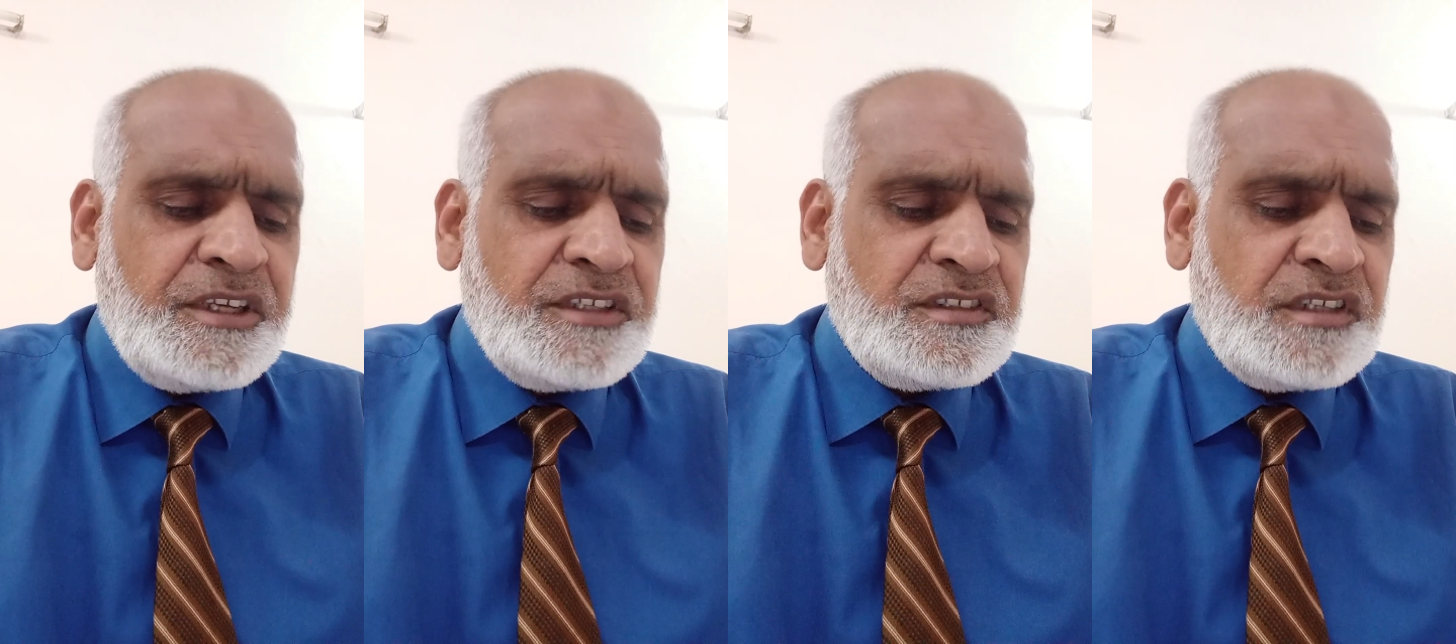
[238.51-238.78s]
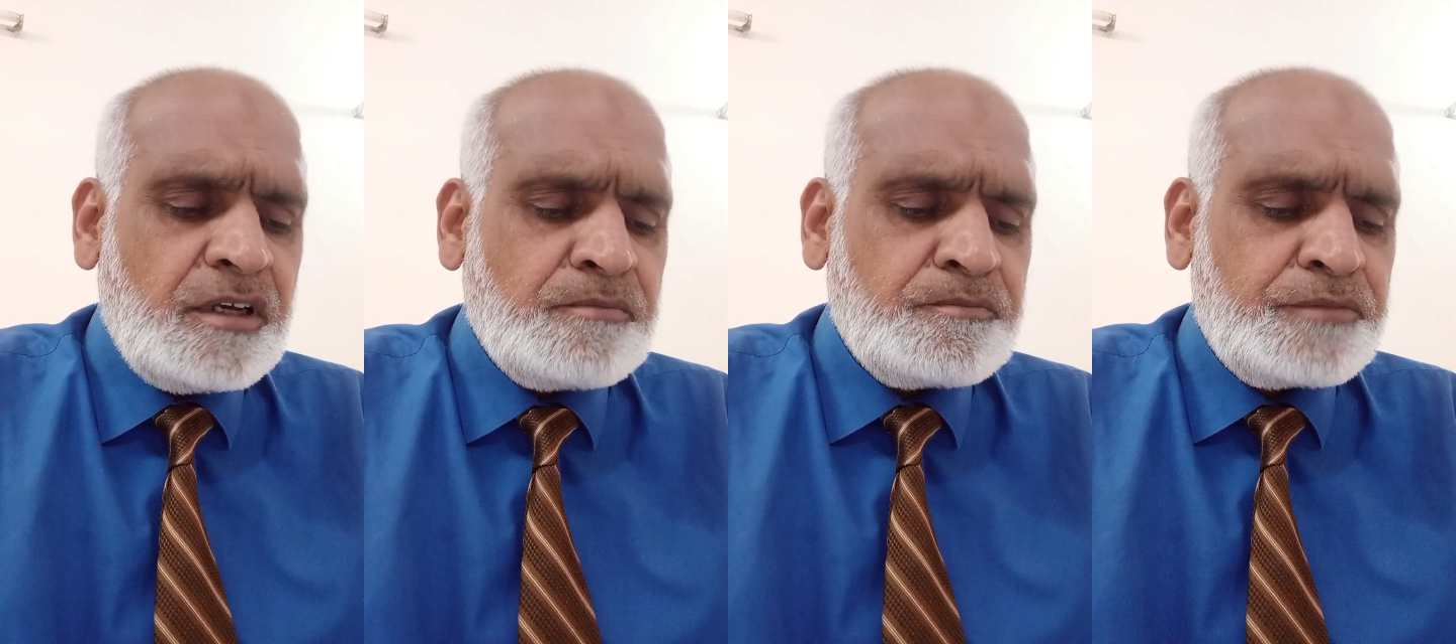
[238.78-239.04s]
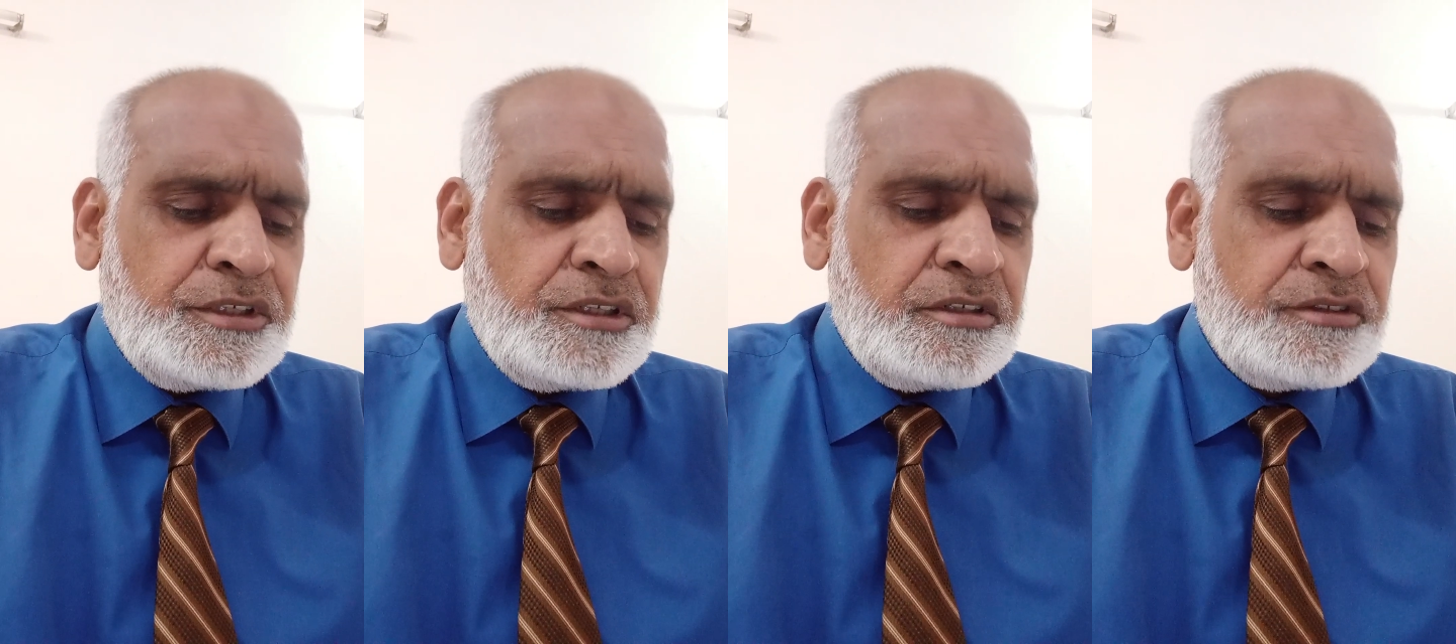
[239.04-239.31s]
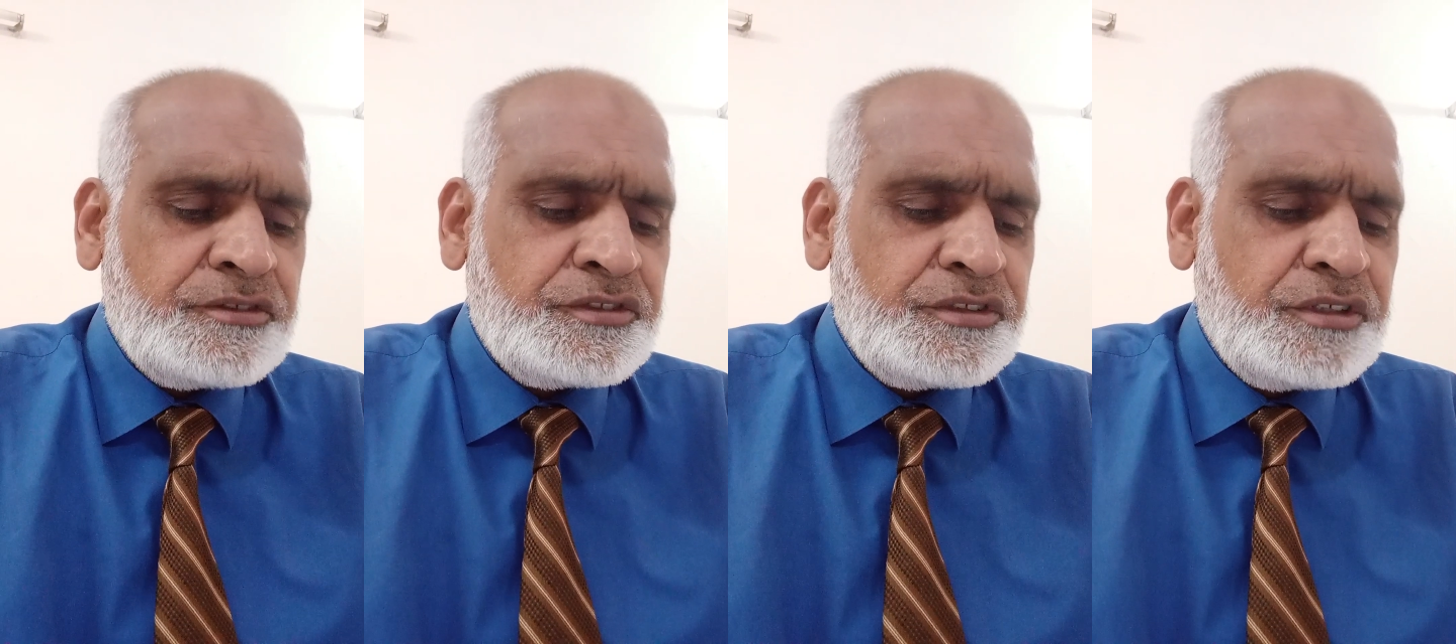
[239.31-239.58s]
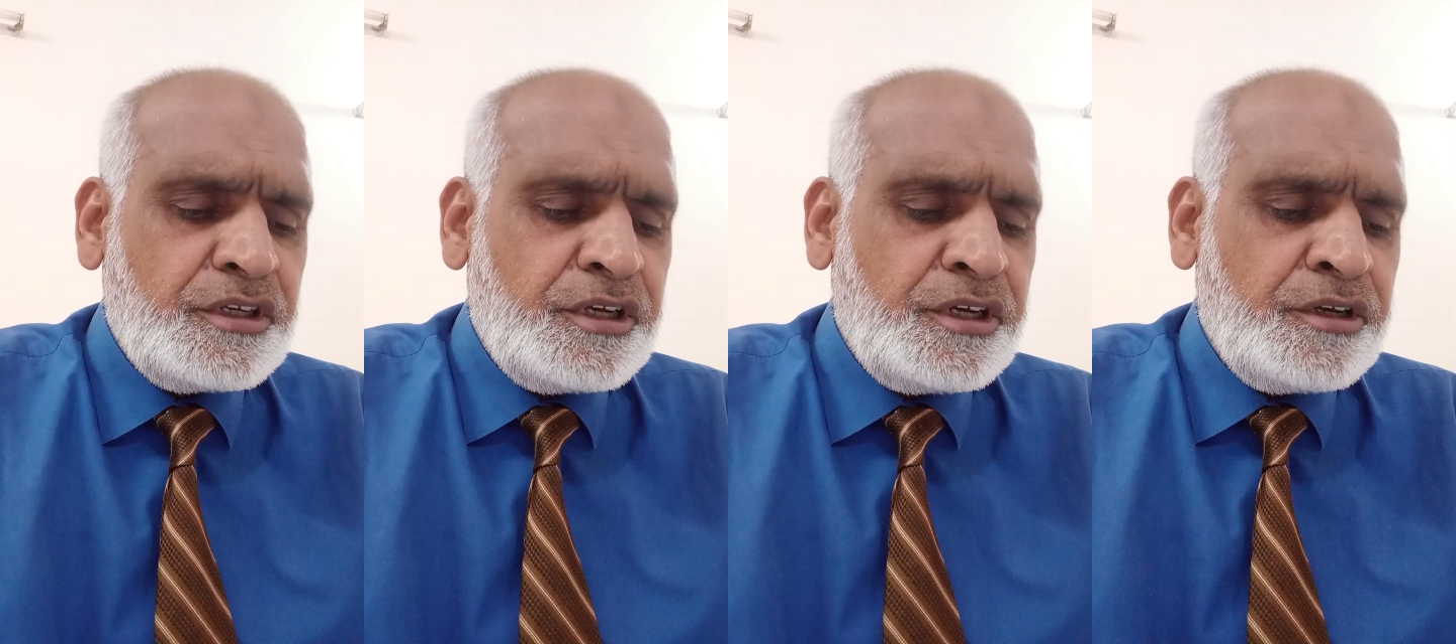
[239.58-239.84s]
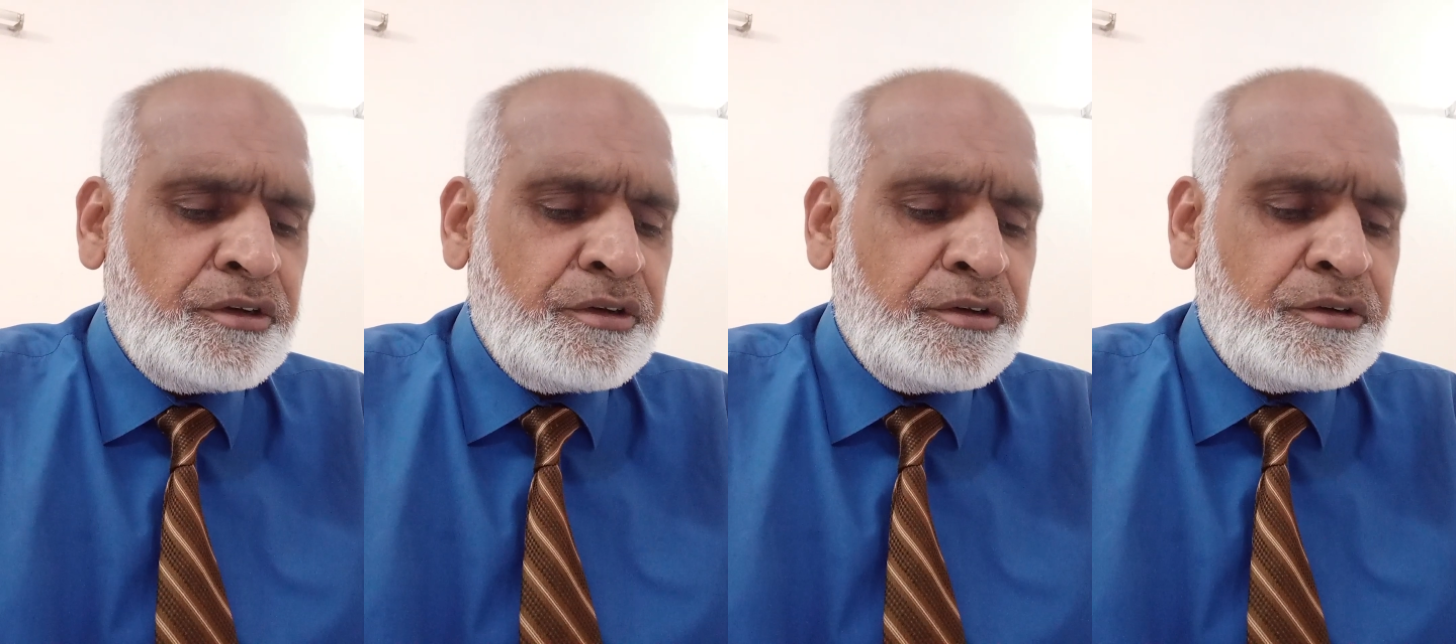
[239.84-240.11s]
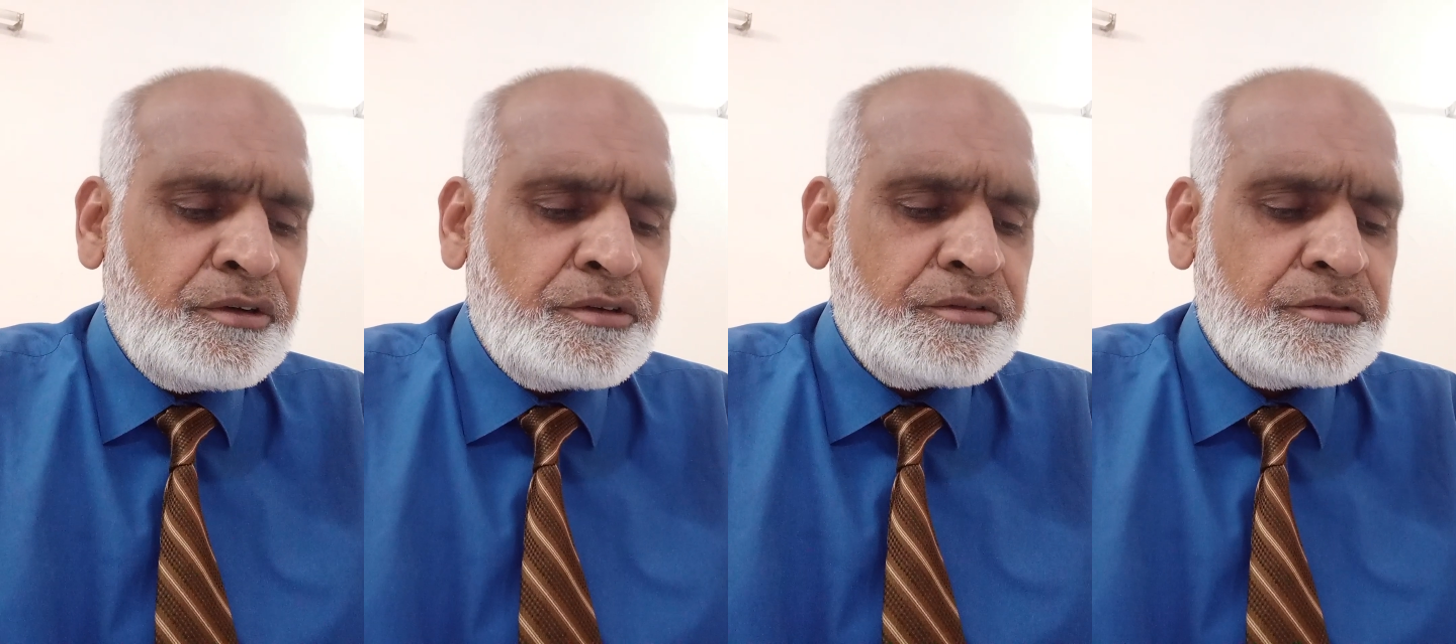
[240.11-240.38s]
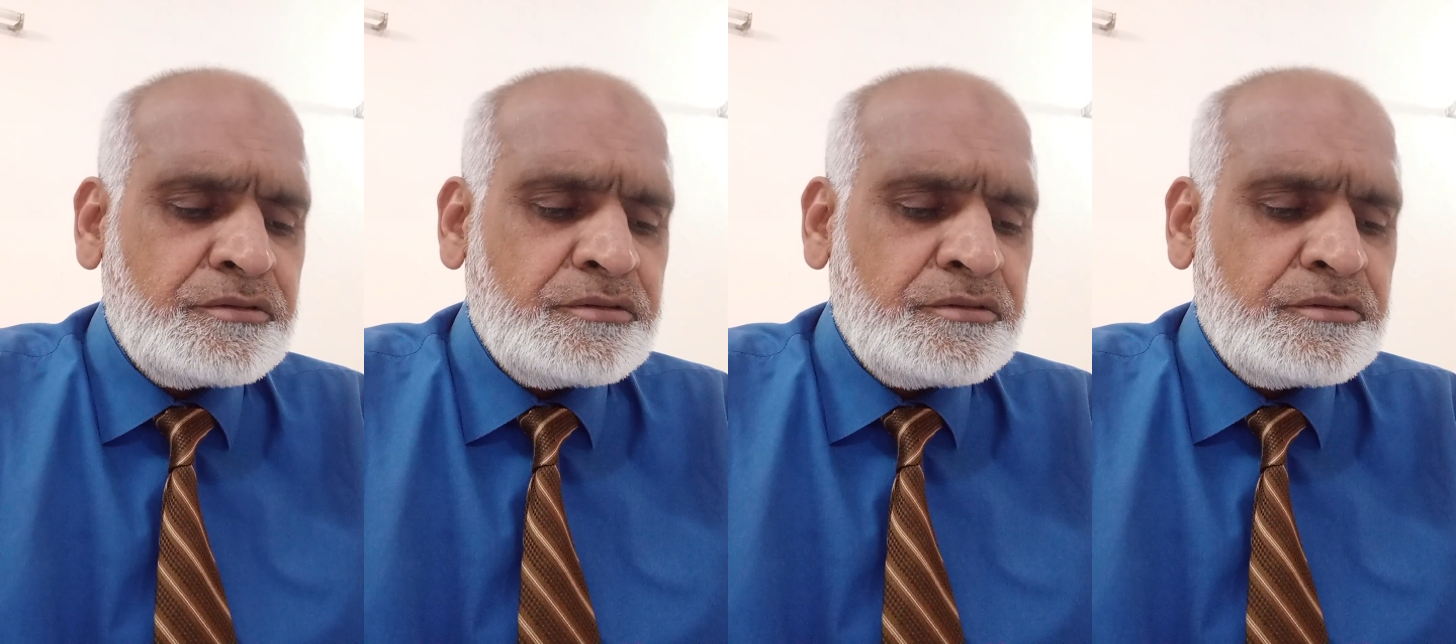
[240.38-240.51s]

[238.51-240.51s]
examples or